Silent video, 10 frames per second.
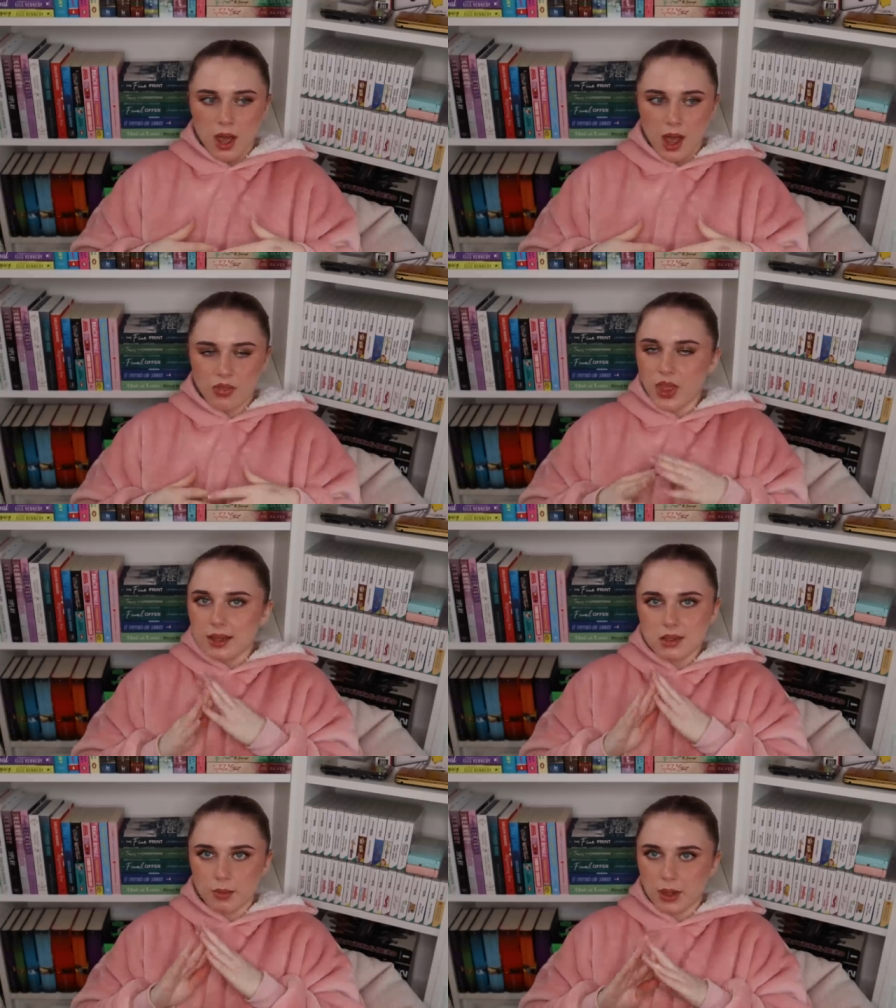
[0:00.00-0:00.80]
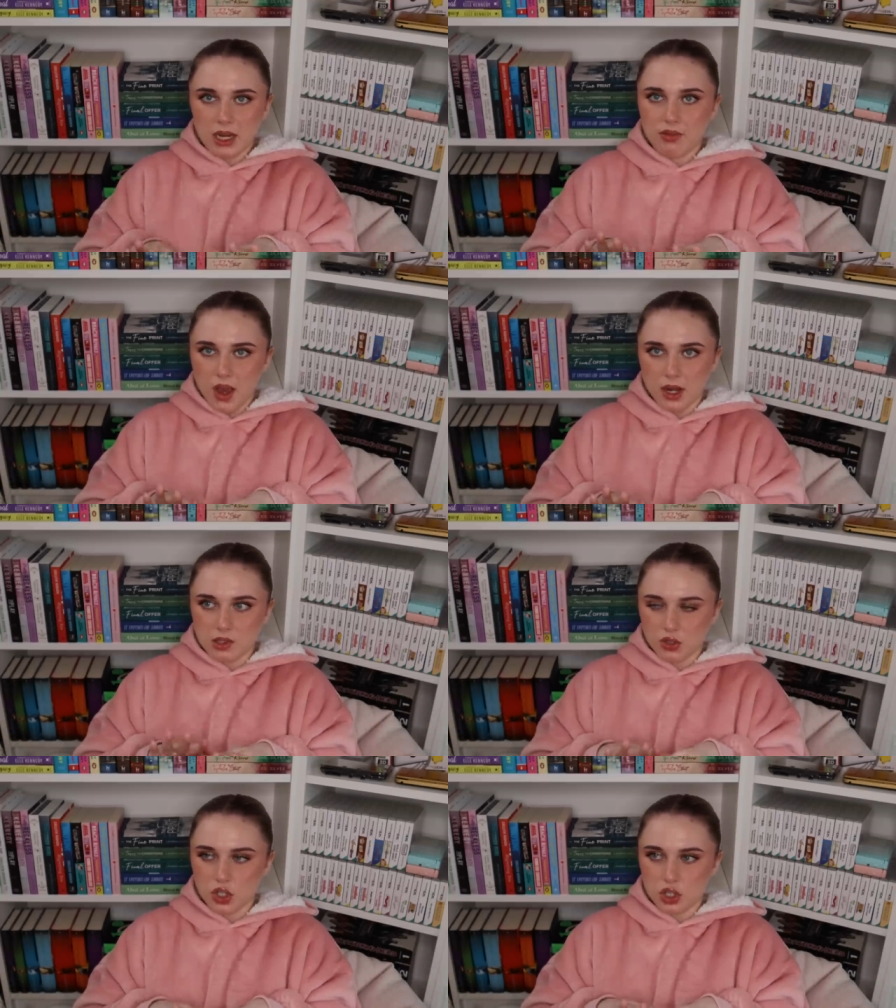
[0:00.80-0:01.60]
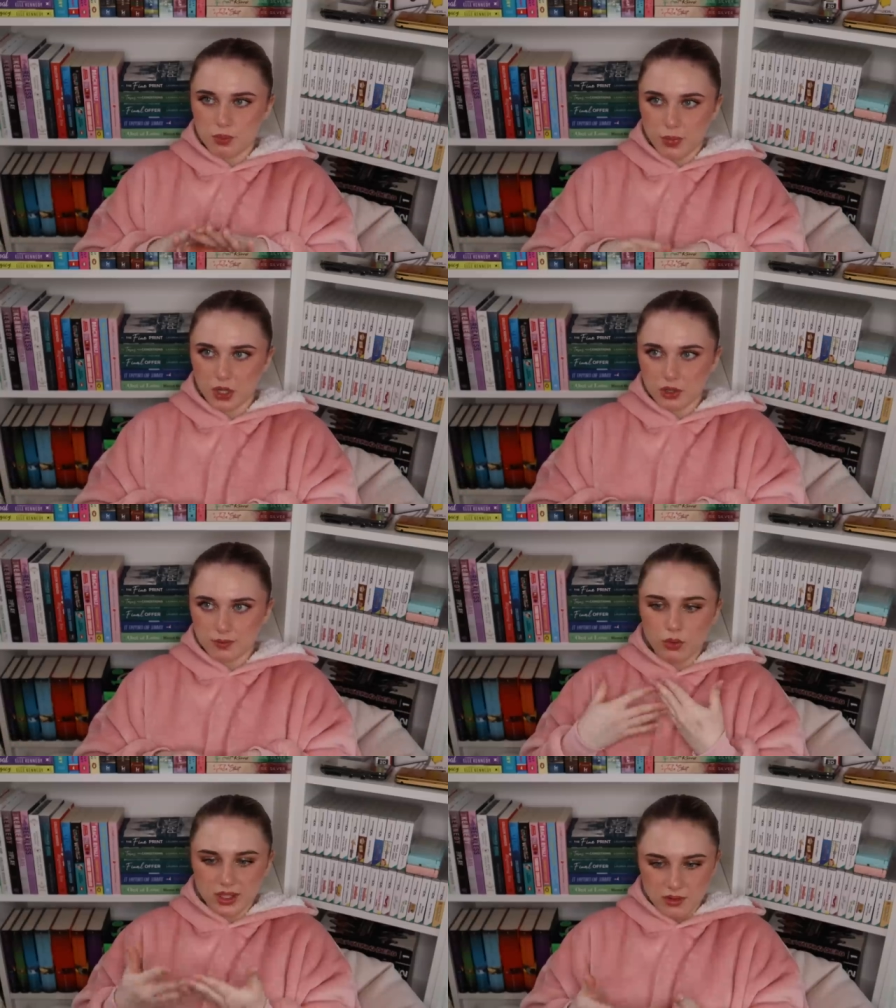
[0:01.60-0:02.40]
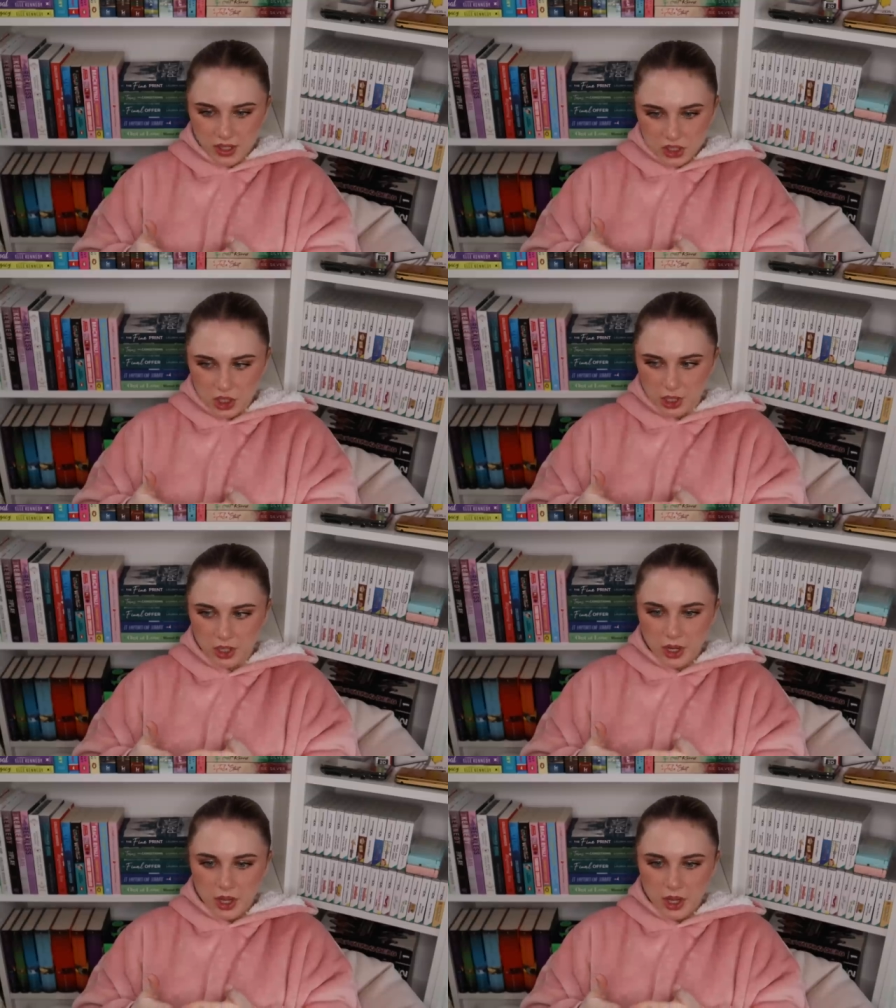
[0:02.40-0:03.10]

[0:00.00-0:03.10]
and that is completely fine as long as you just book the reservation.